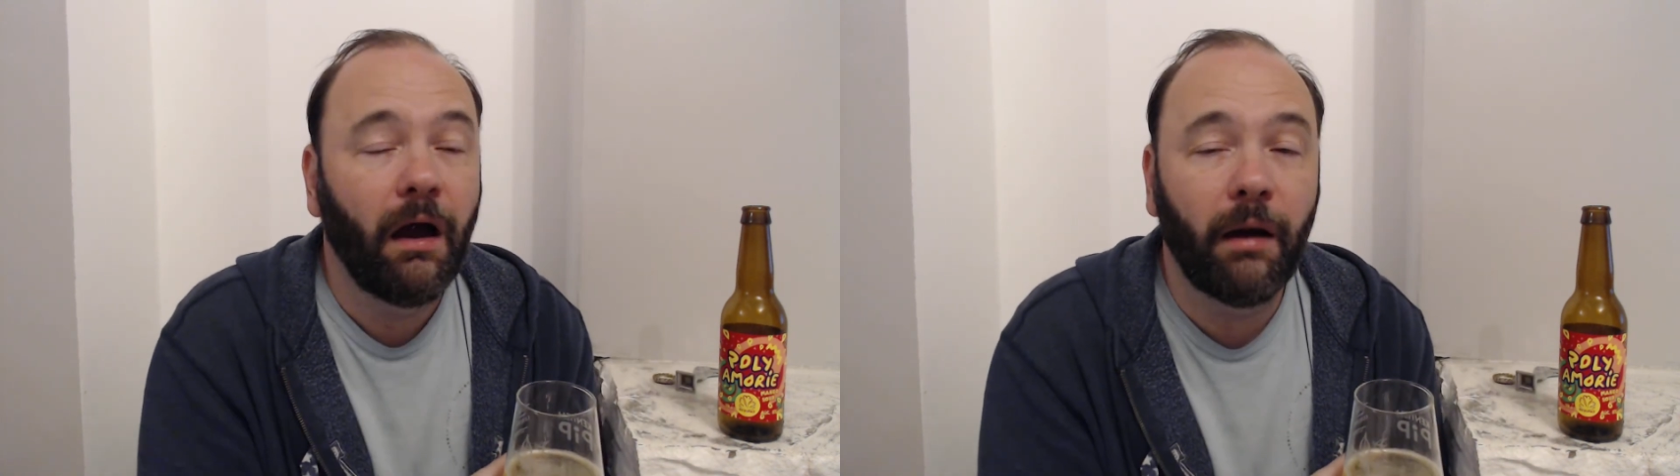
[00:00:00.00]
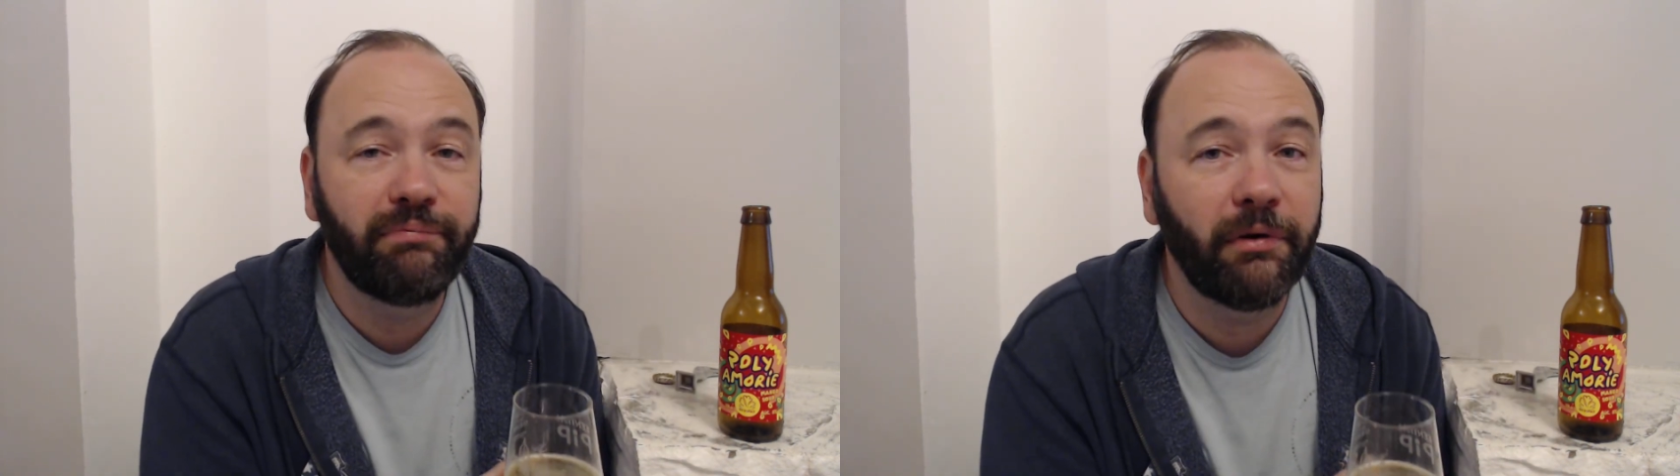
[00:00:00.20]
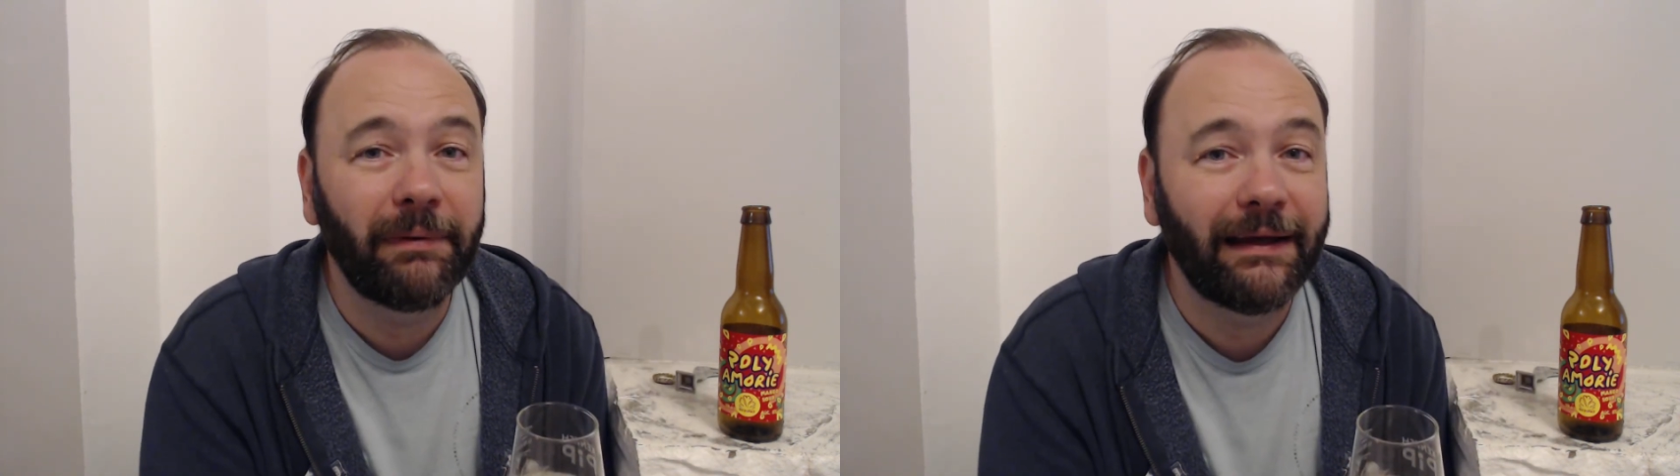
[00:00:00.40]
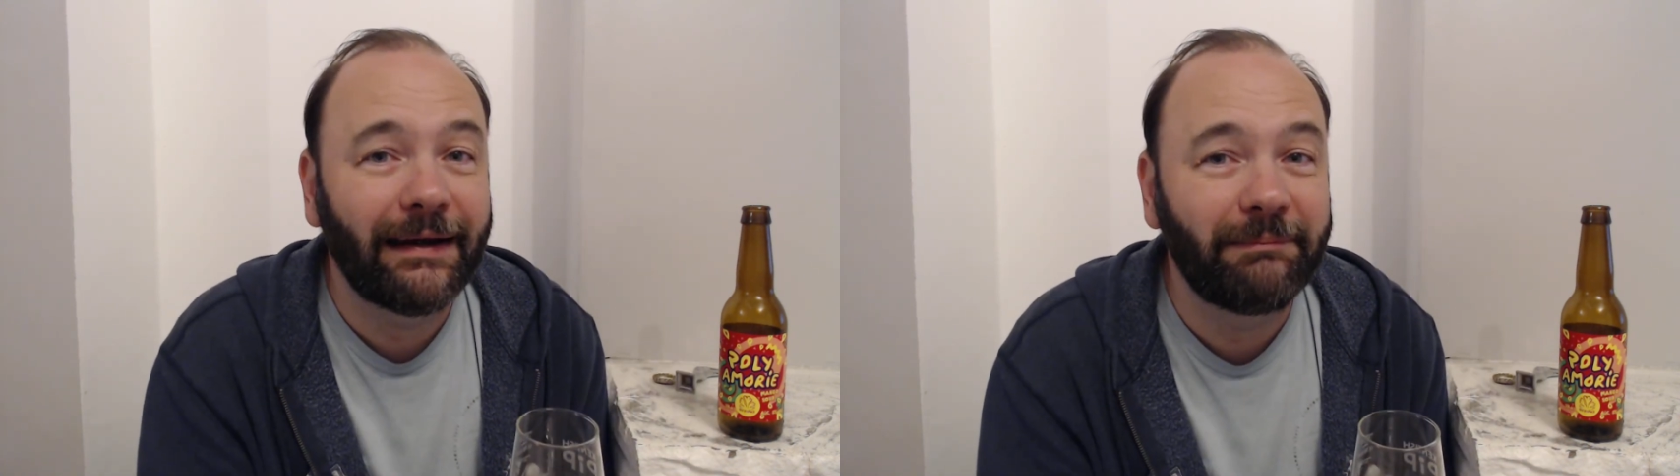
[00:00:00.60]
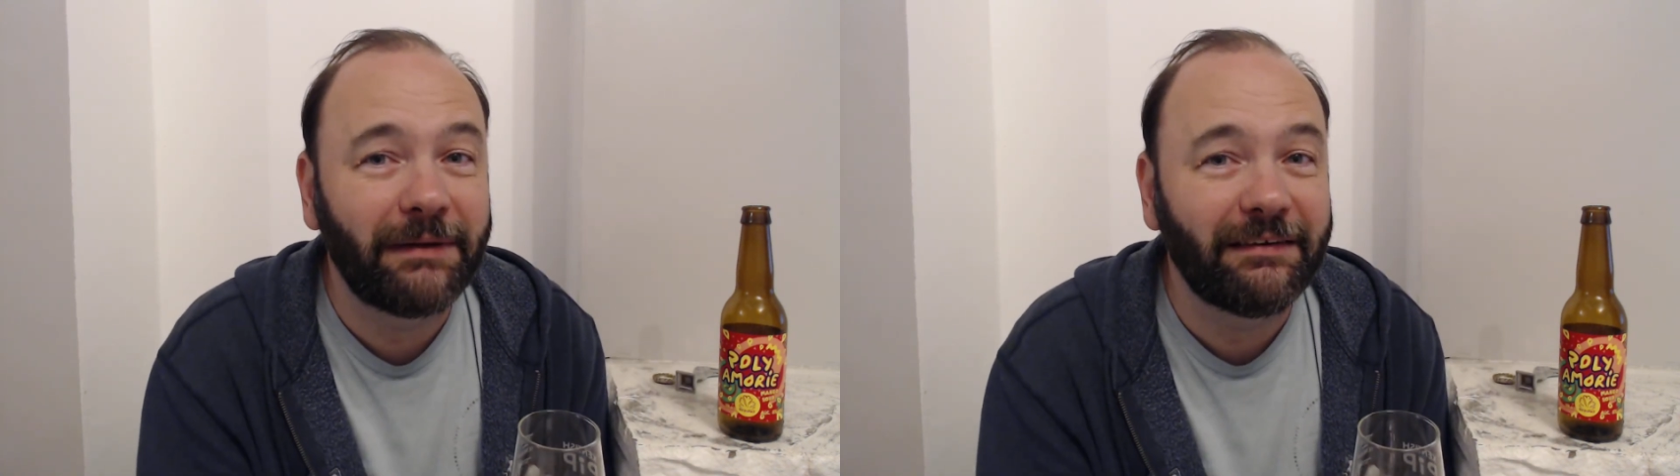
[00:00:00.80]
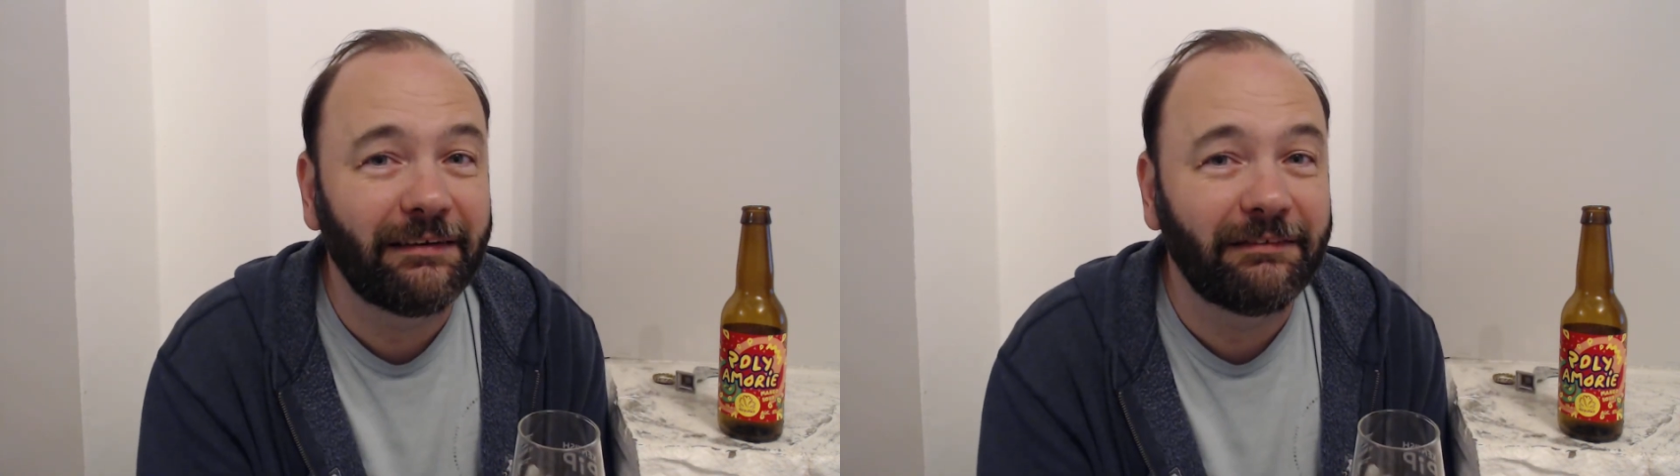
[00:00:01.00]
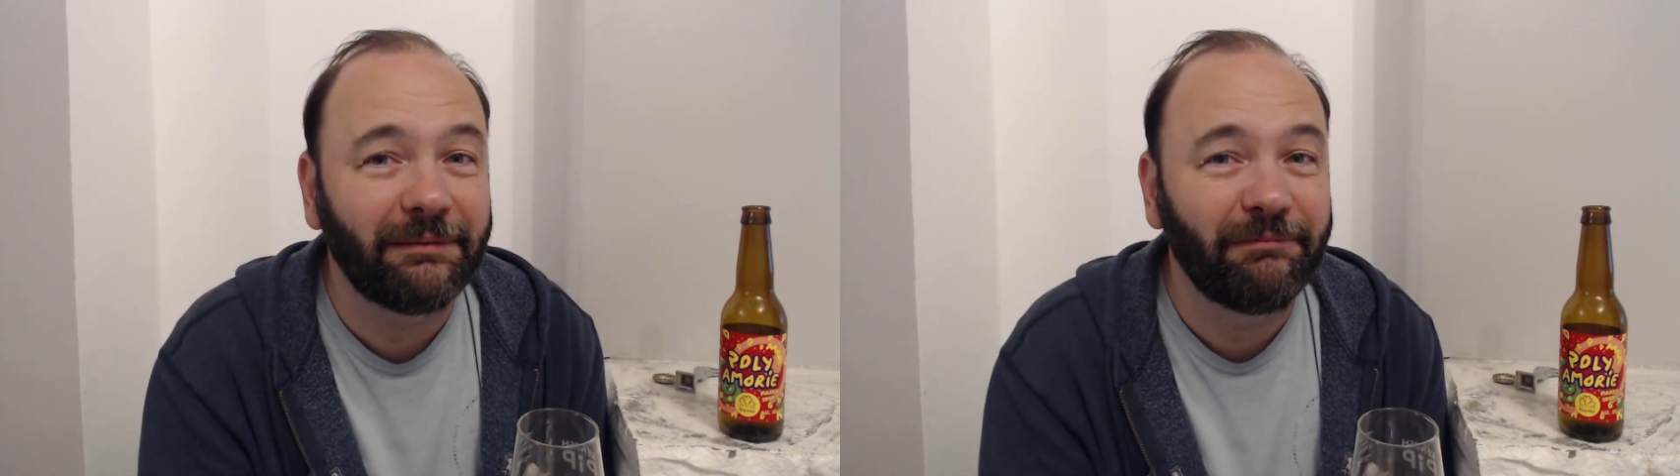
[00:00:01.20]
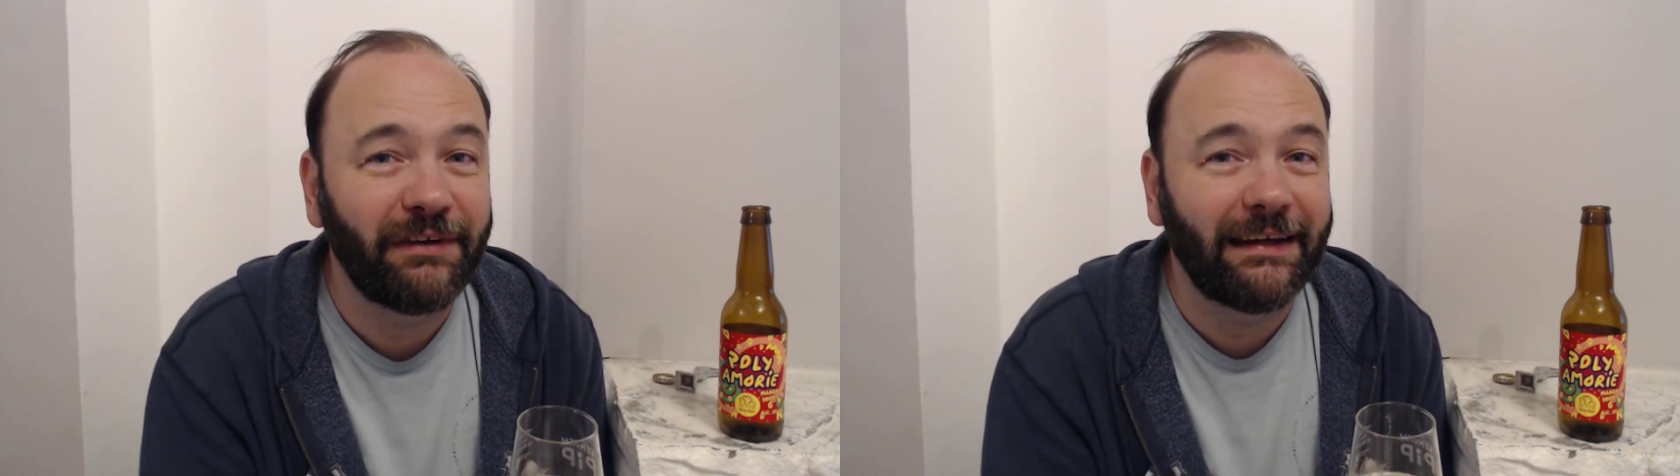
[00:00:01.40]
I'm probably going to be doing
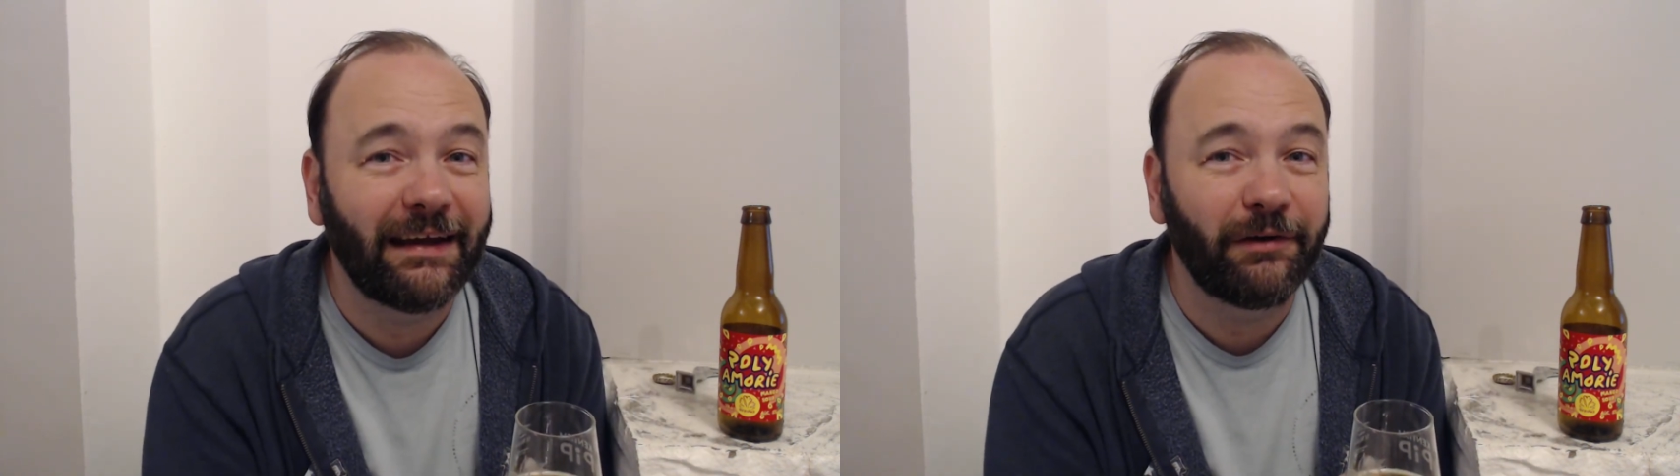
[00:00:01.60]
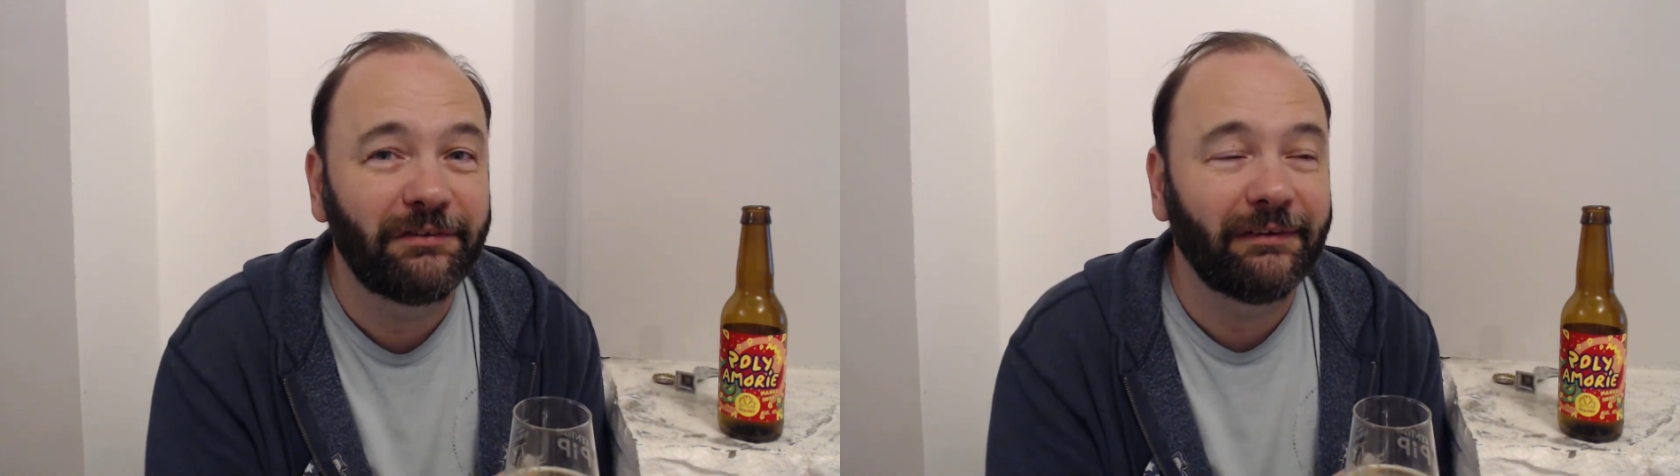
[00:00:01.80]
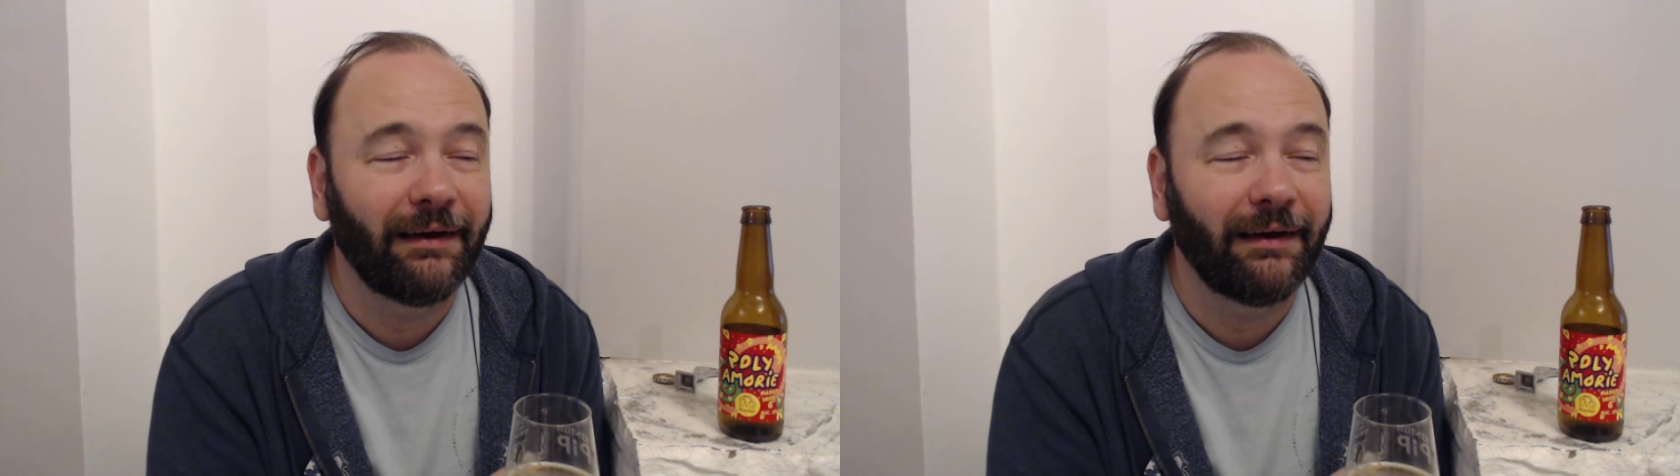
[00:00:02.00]
some videos.